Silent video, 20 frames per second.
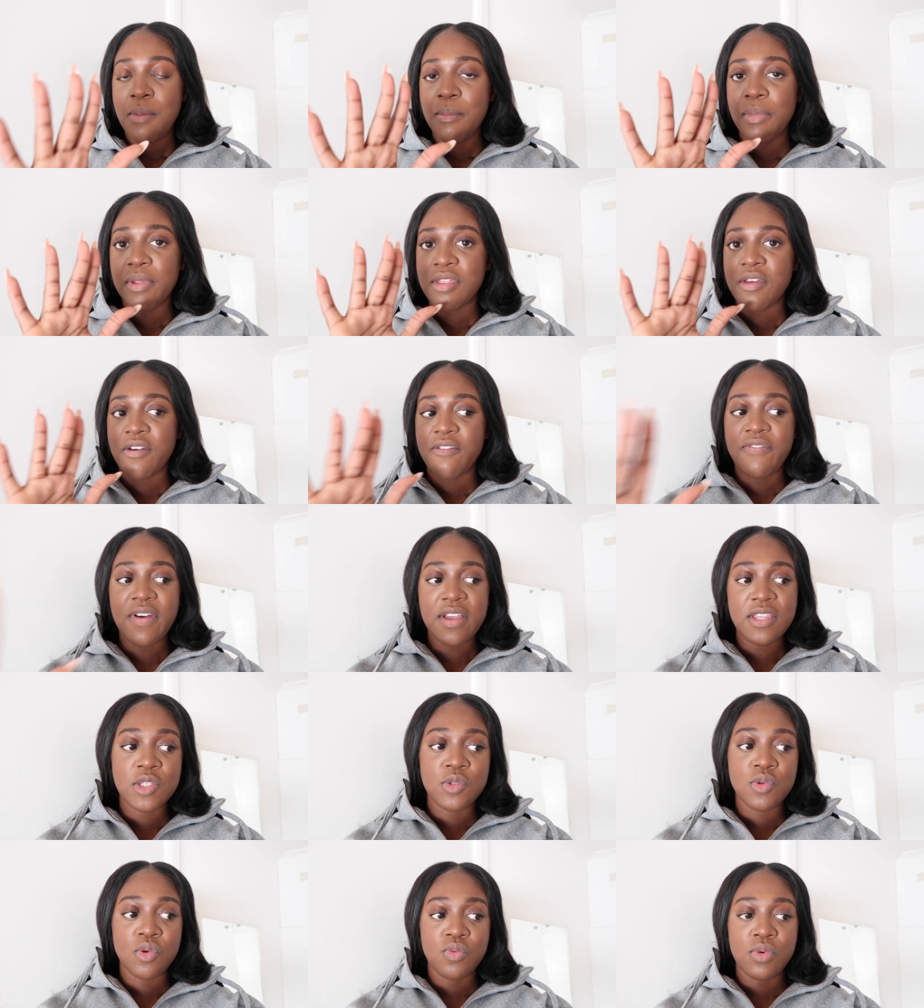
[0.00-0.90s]
but the
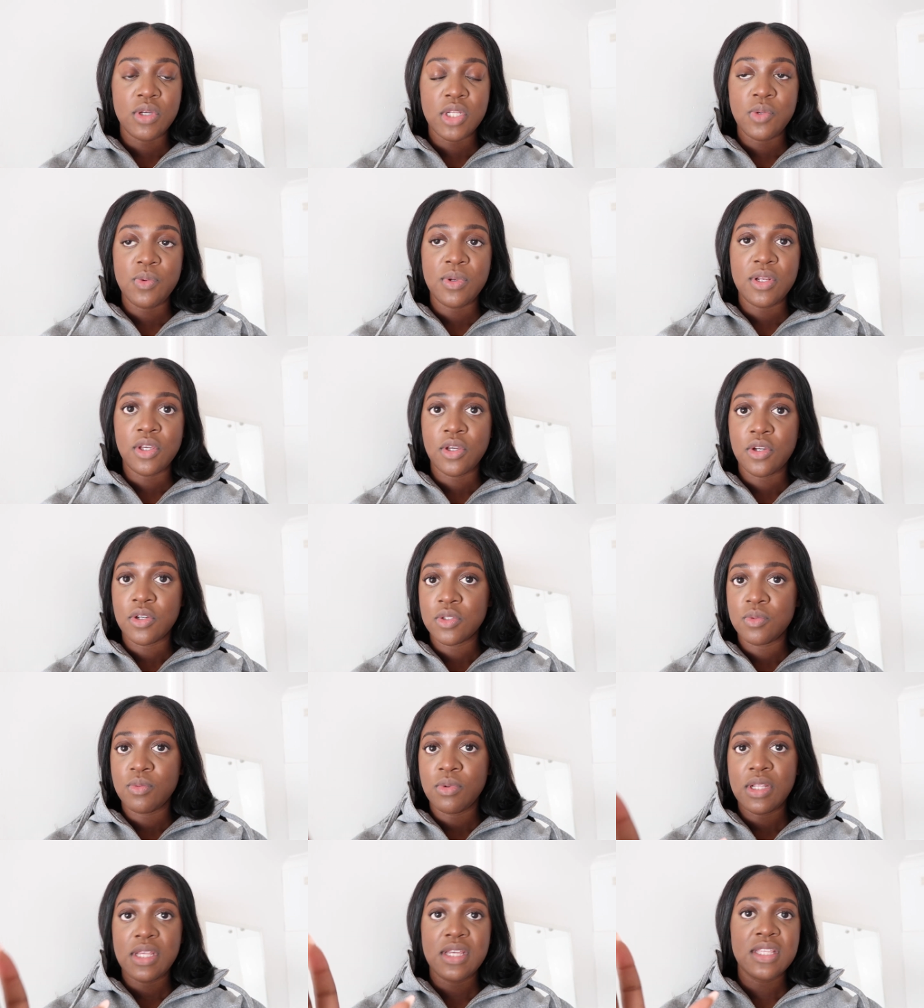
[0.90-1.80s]
events were really really
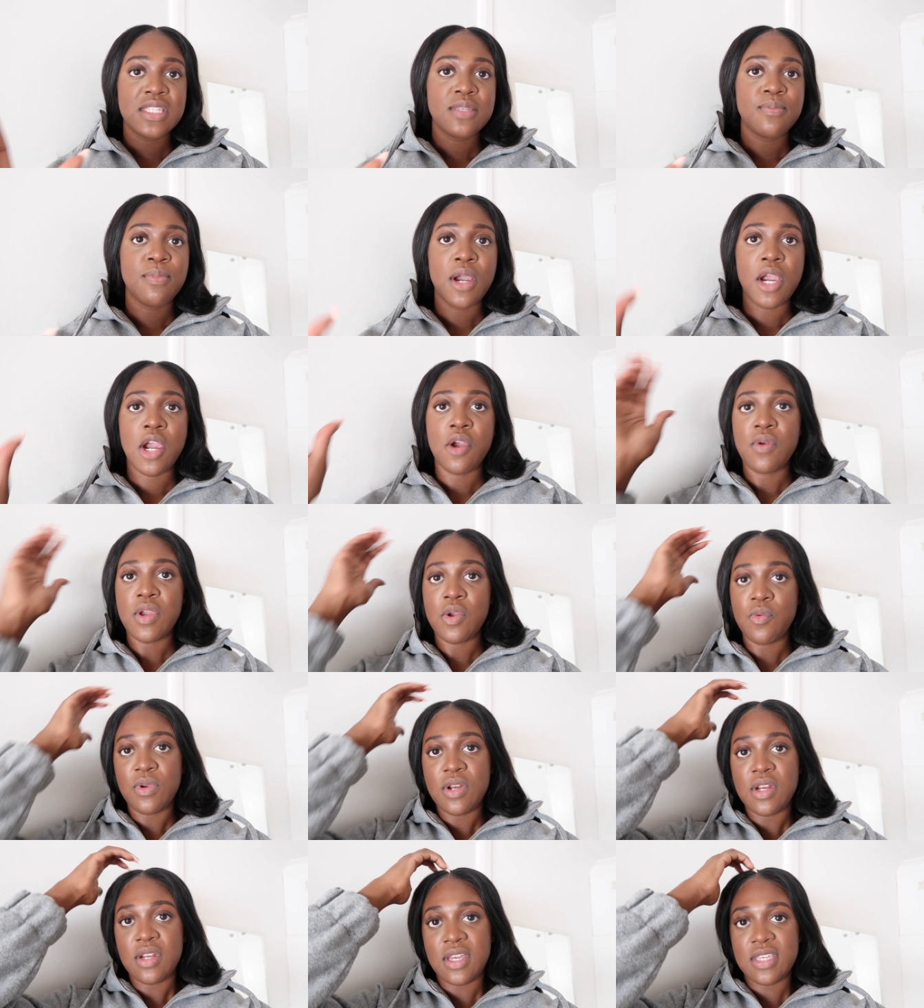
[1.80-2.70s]
good really
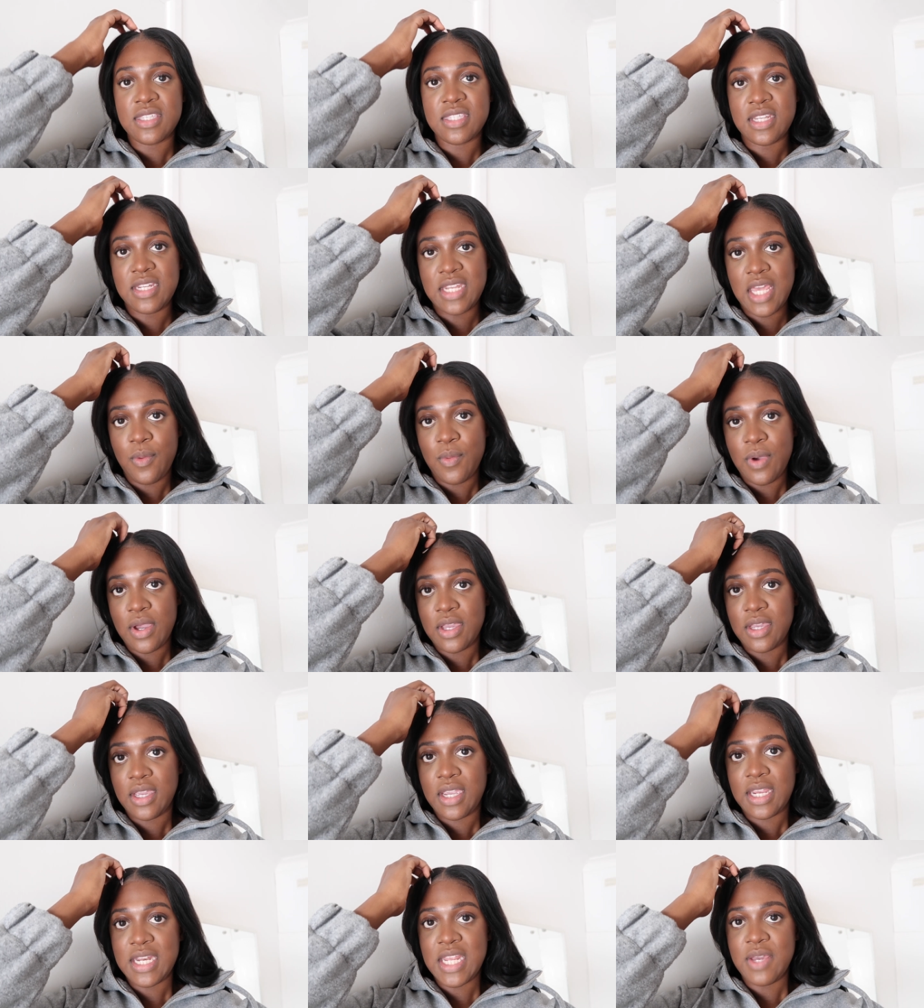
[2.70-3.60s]
inspiring really nice to network
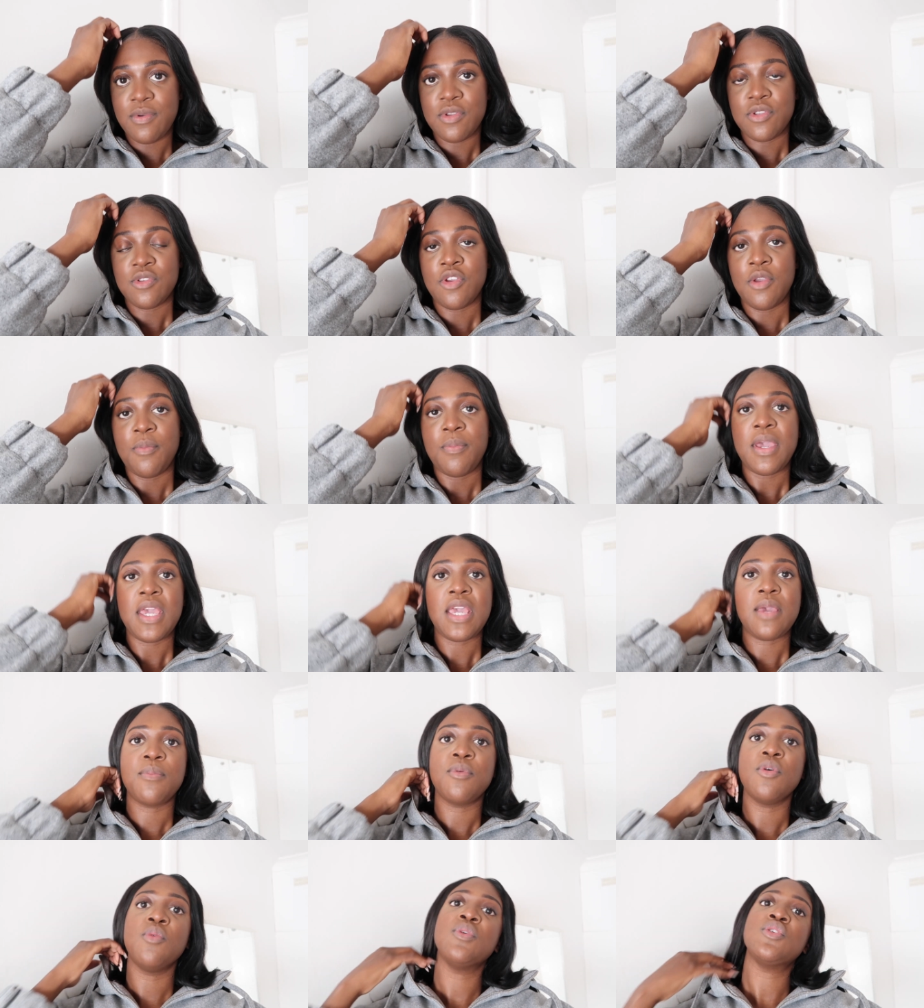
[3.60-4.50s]
and connect with new
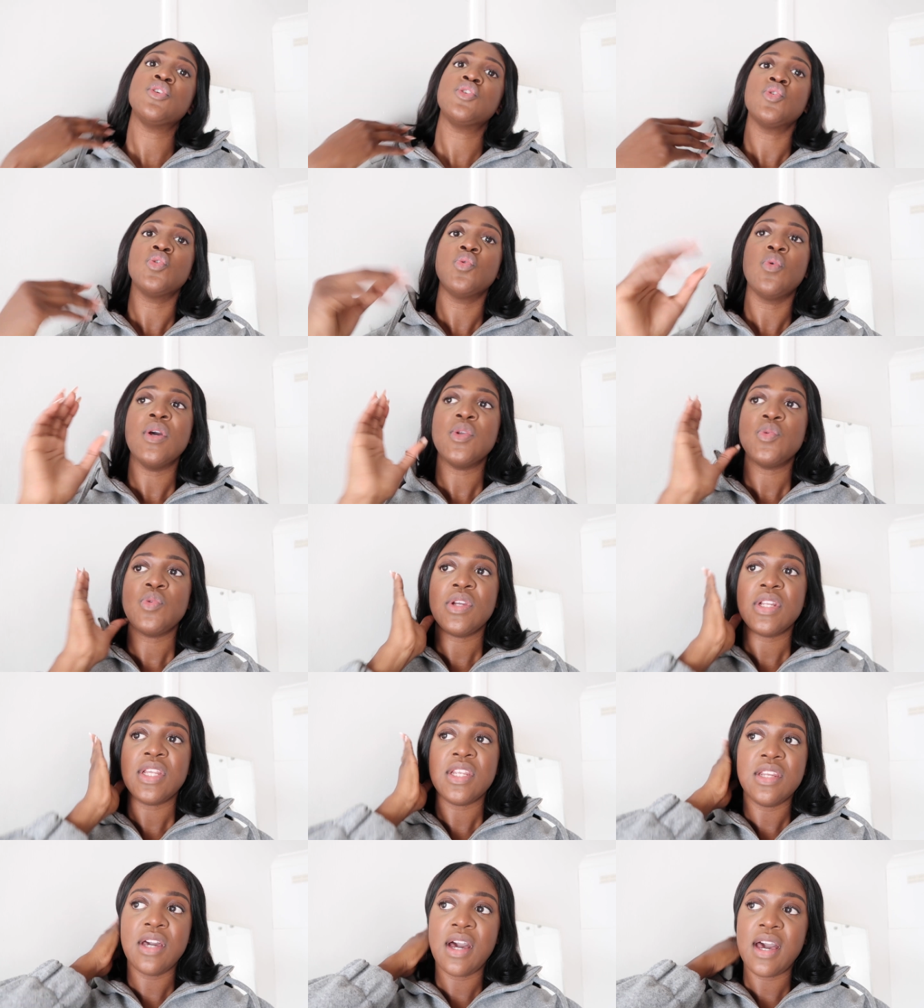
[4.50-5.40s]
people which is always
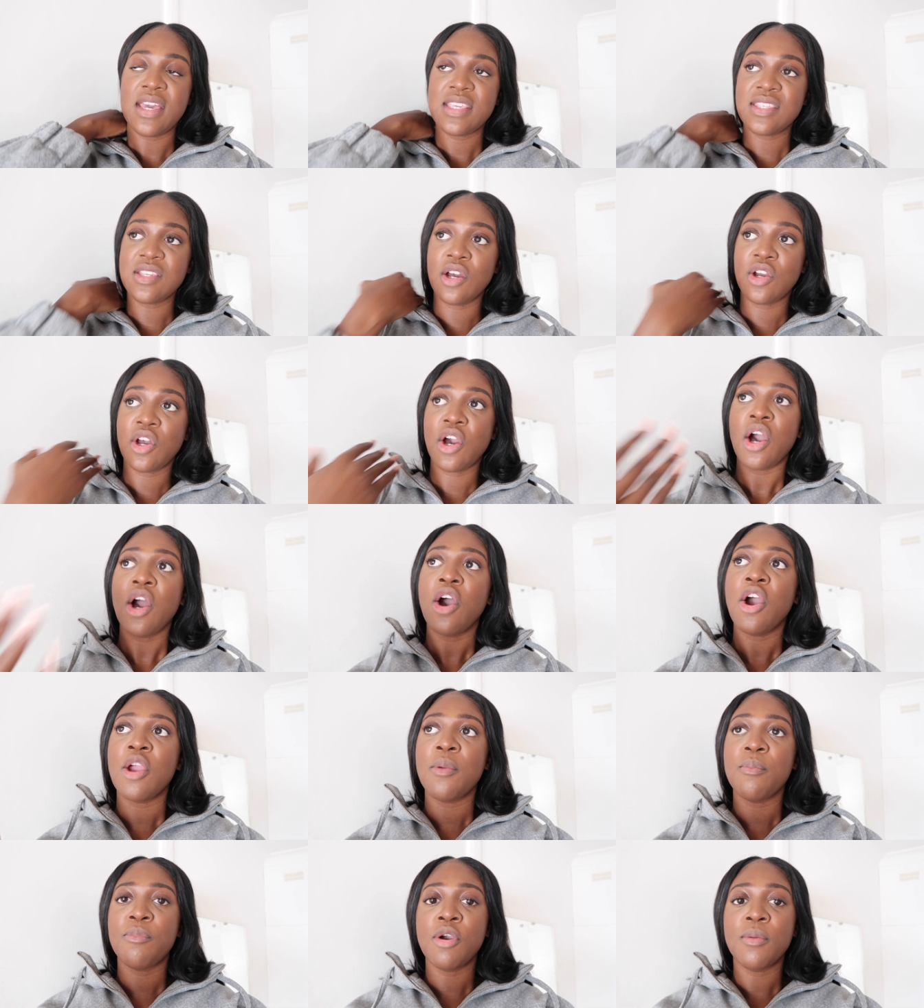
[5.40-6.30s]
really nice I got
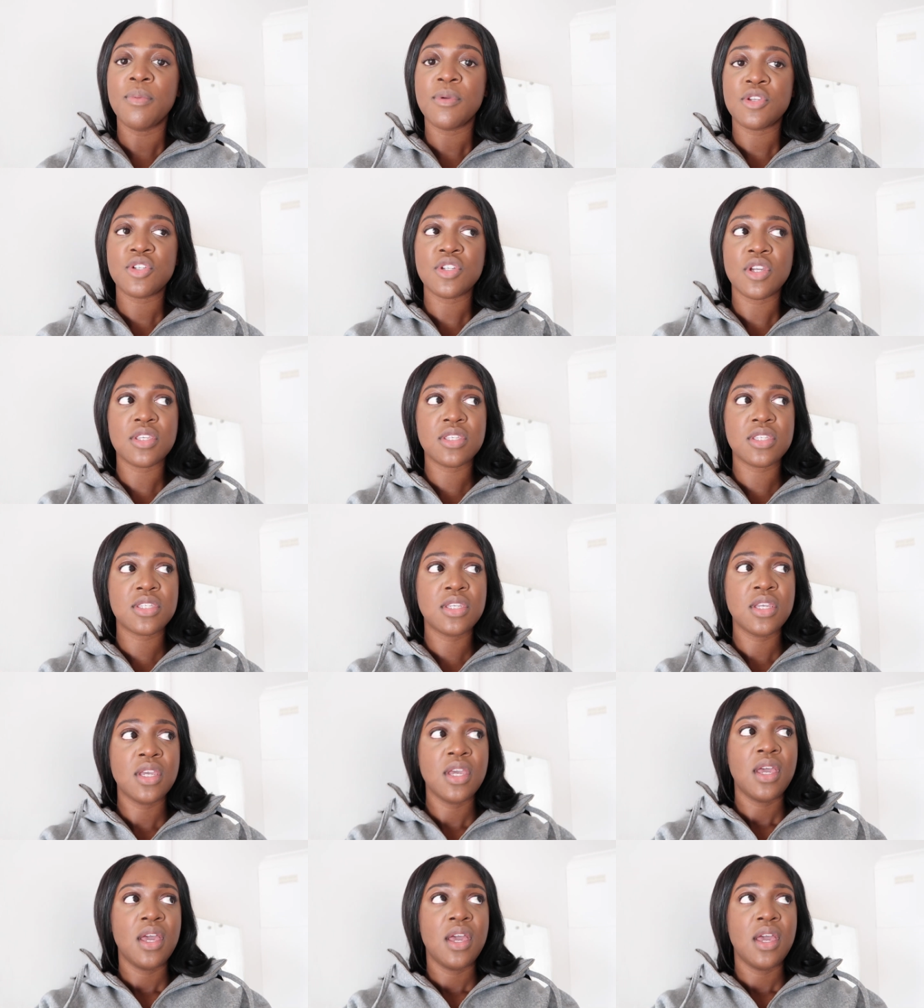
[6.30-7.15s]
home probably just